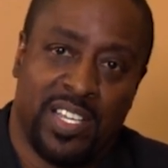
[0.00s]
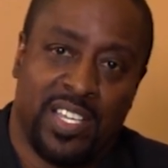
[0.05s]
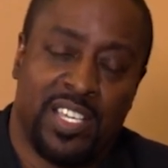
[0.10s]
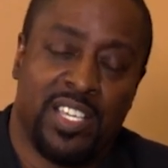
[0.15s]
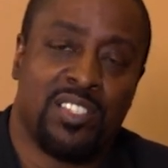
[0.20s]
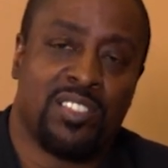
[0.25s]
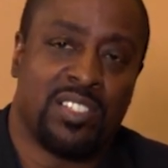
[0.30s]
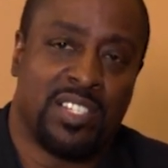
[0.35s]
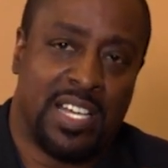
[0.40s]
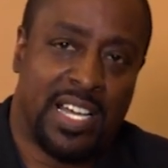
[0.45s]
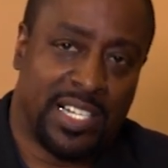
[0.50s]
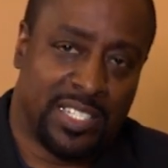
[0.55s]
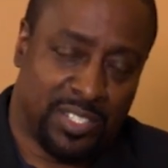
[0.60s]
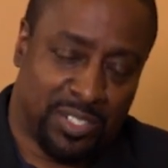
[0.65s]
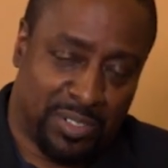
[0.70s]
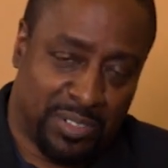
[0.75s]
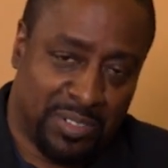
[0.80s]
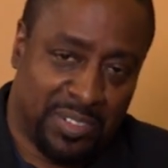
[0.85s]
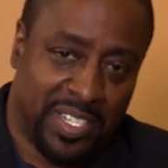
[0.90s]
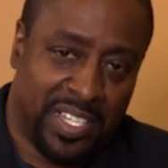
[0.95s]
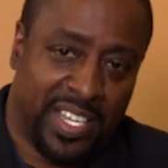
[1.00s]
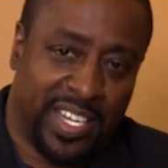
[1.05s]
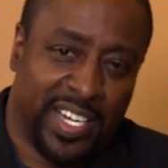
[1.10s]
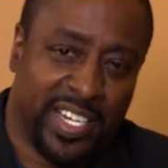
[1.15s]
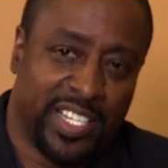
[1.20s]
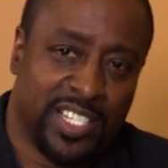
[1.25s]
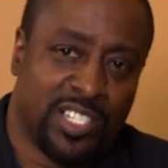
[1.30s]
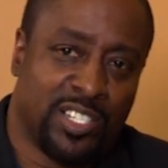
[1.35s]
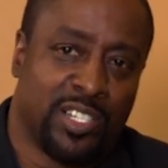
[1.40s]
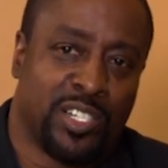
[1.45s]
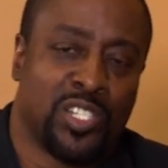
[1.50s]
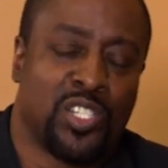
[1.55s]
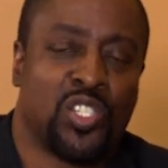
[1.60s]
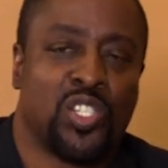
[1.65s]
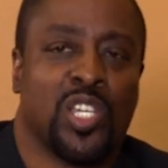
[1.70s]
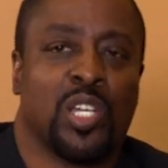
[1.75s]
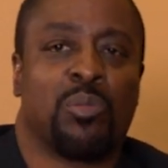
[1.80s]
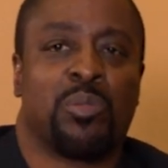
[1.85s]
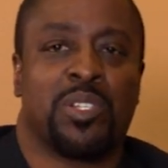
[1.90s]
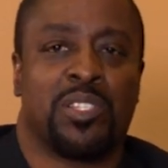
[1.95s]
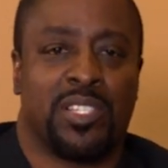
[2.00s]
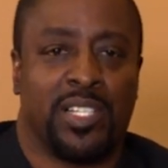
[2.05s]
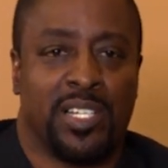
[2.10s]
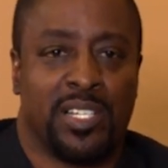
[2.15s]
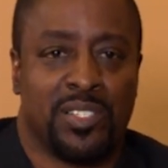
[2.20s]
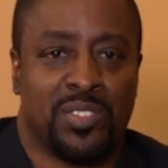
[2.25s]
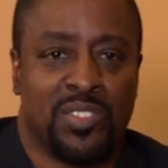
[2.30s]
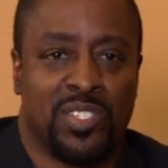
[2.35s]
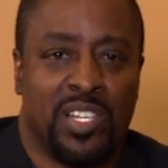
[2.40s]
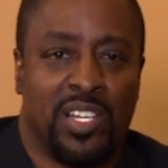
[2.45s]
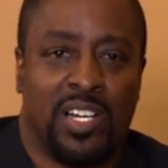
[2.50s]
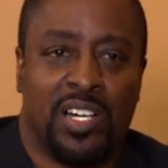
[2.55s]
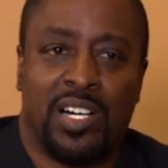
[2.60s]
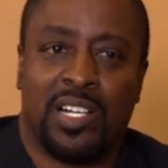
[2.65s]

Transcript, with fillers: He's a doctor, and he's going to share with us